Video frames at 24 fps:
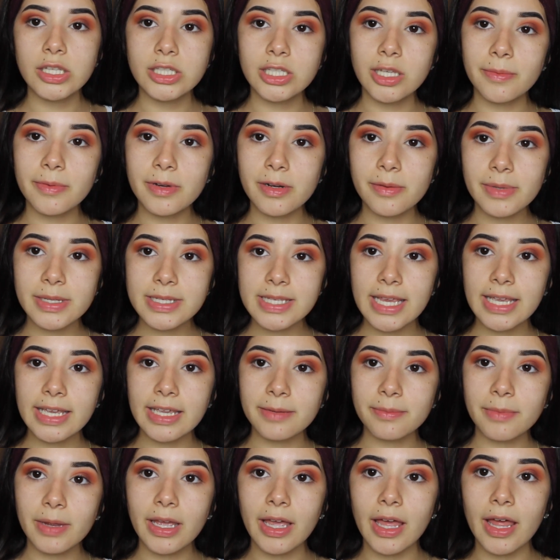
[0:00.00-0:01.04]
So I'm going to be
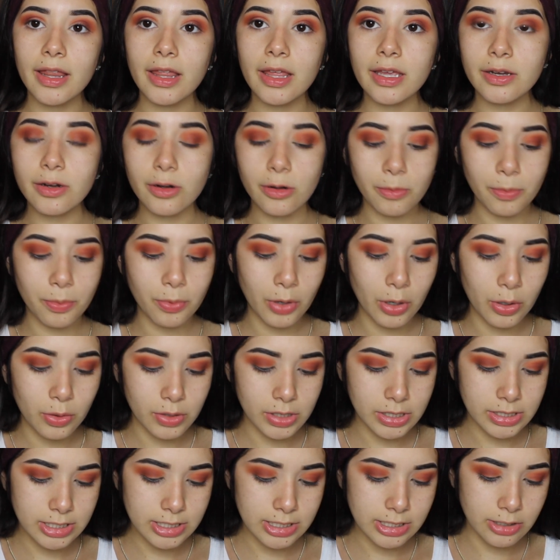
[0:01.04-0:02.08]
taking my LA Girl Pro
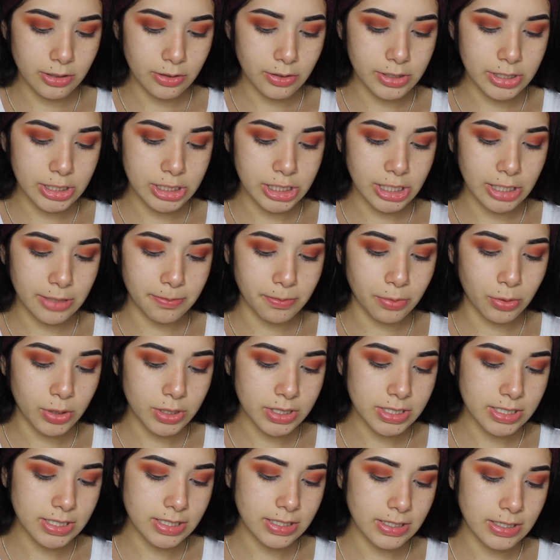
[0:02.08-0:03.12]
Conceal in the shade
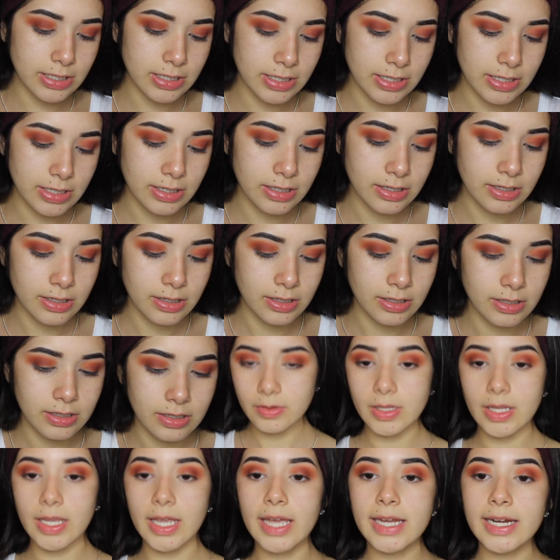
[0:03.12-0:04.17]
Porcelain.
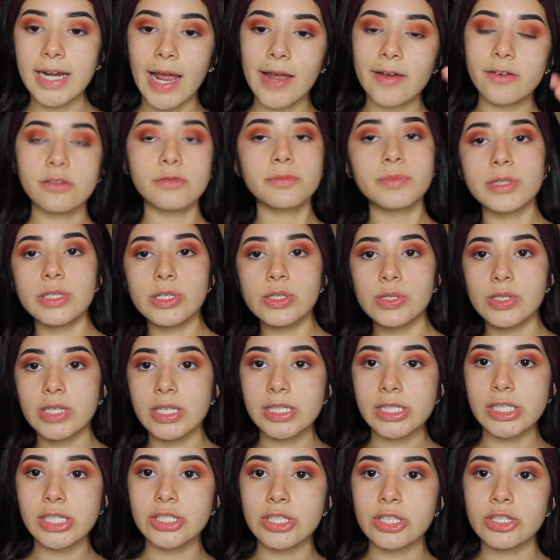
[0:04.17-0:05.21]
And I will be
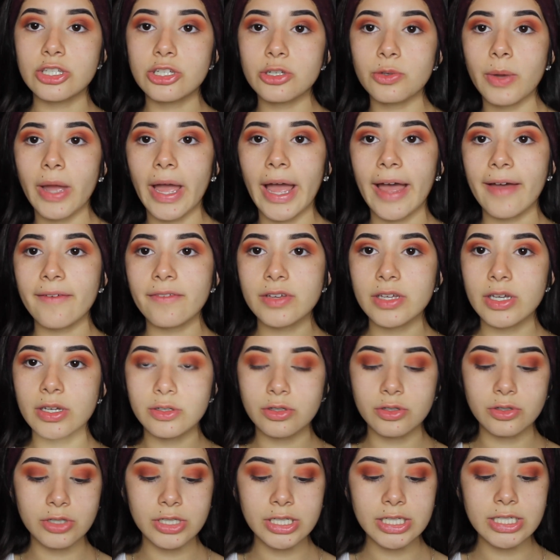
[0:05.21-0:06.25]
using this to do a half cut
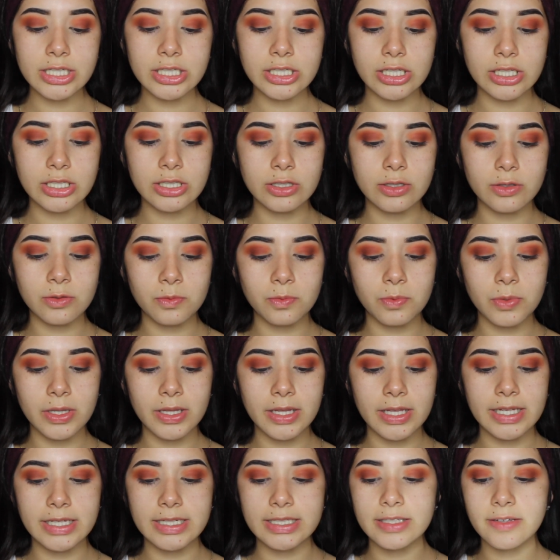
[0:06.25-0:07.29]
crease just to
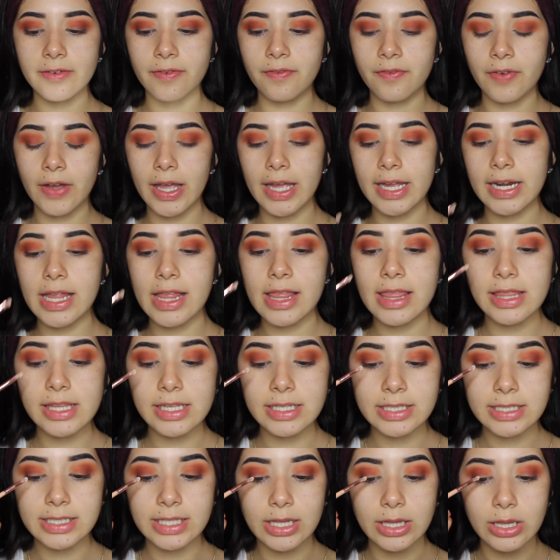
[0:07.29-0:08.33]
really define
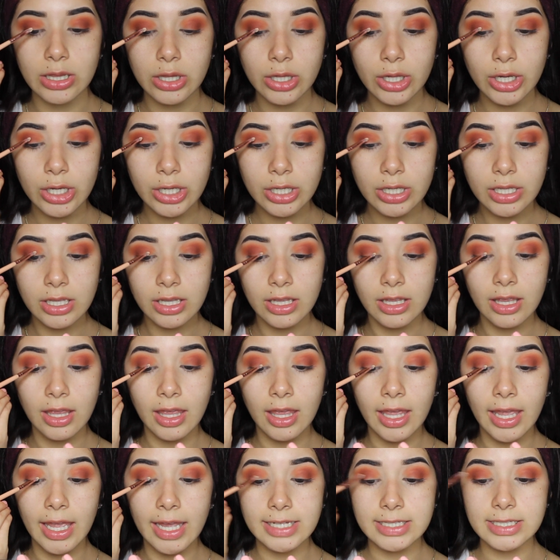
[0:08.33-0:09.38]
this look
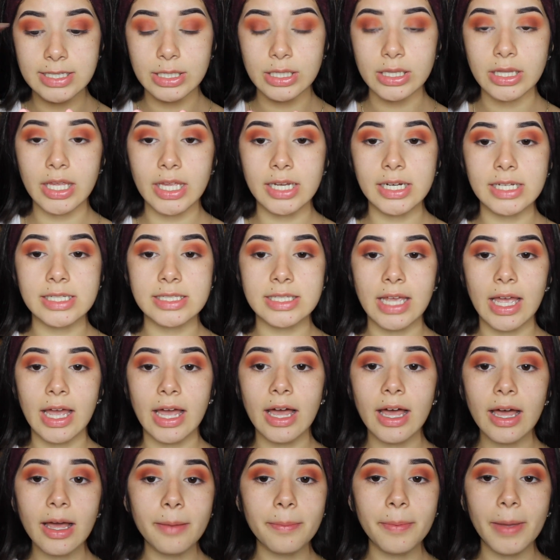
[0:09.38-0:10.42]
and to clean it
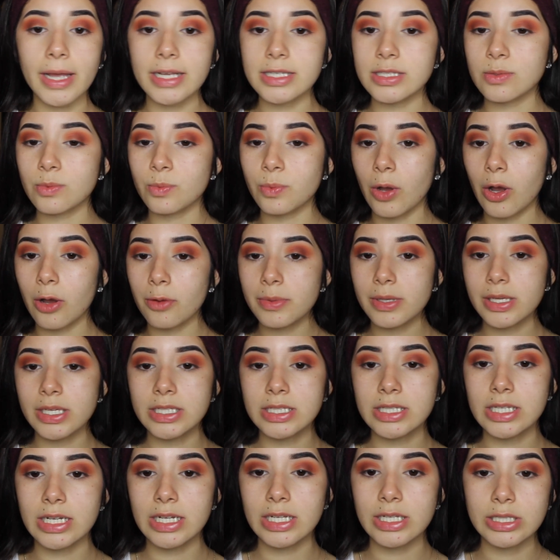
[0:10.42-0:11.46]
up as well
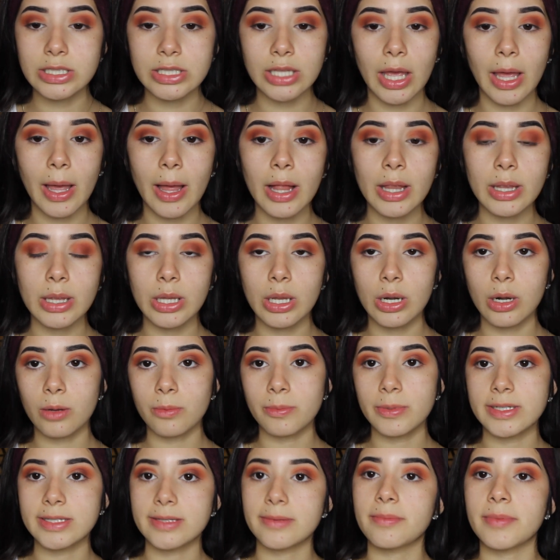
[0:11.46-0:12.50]
because it is a little
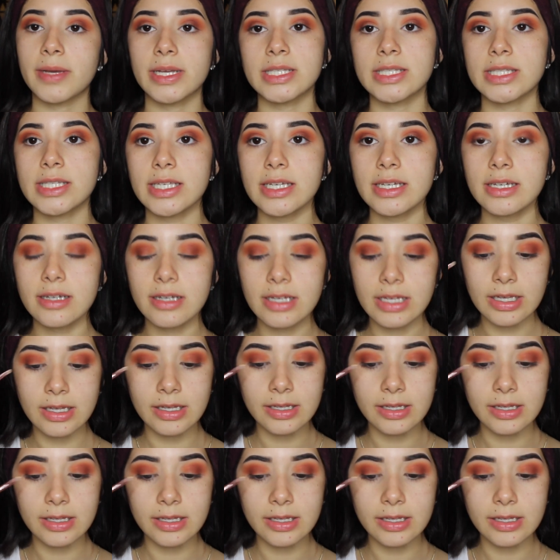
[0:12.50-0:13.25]
bit messy.